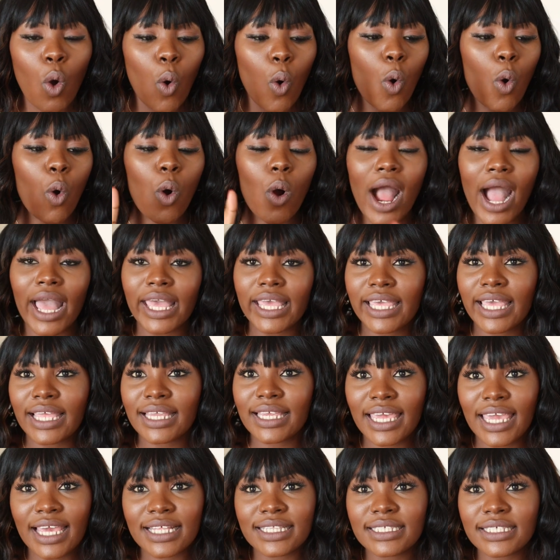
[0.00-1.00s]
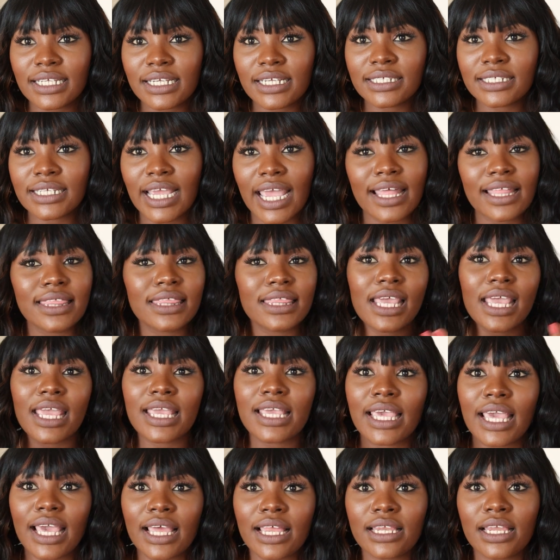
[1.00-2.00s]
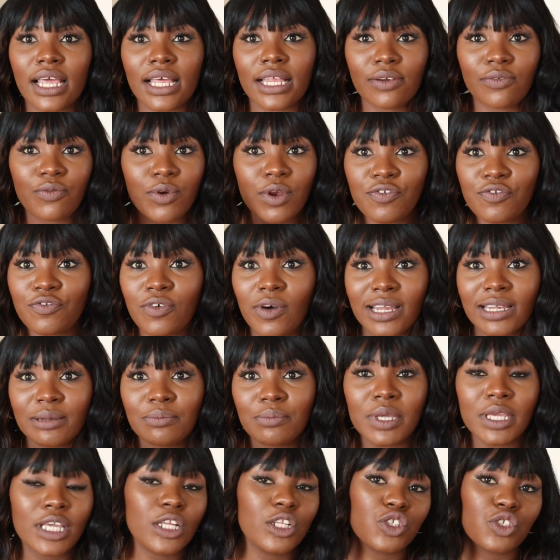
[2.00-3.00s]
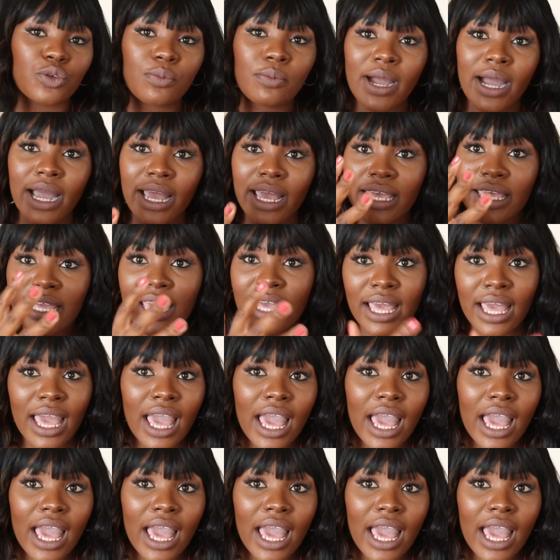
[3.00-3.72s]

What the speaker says: or I can cancel it and they can refund me into my